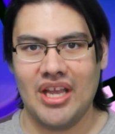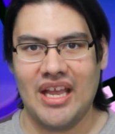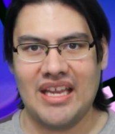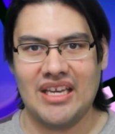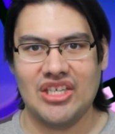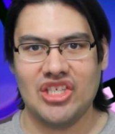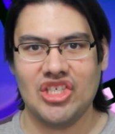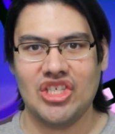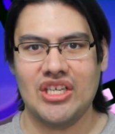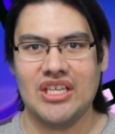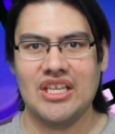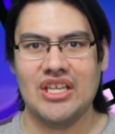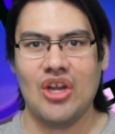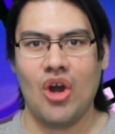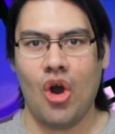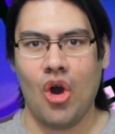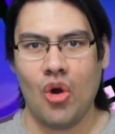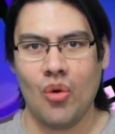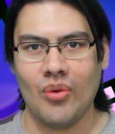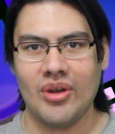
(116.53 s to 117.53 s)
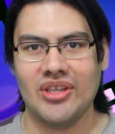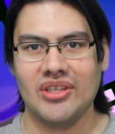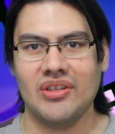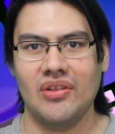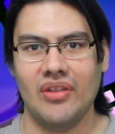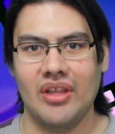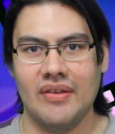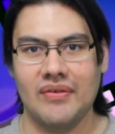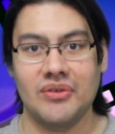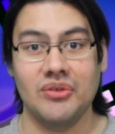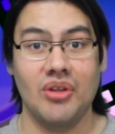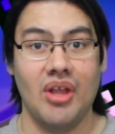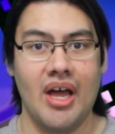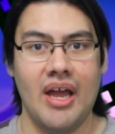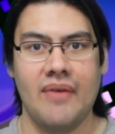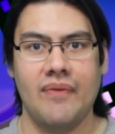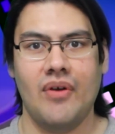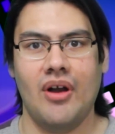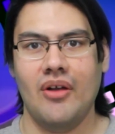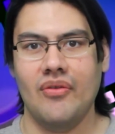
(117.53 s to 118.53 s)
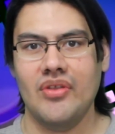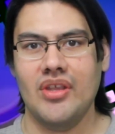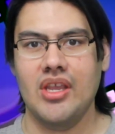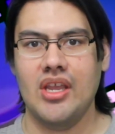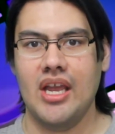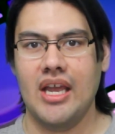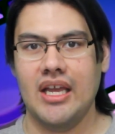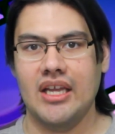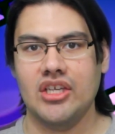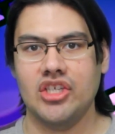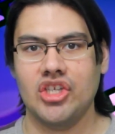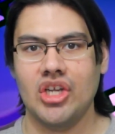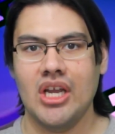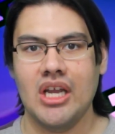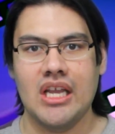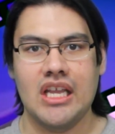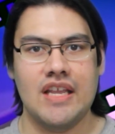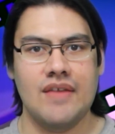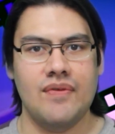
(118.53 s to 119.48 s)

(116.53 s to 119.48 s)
and she always lives life on the edge,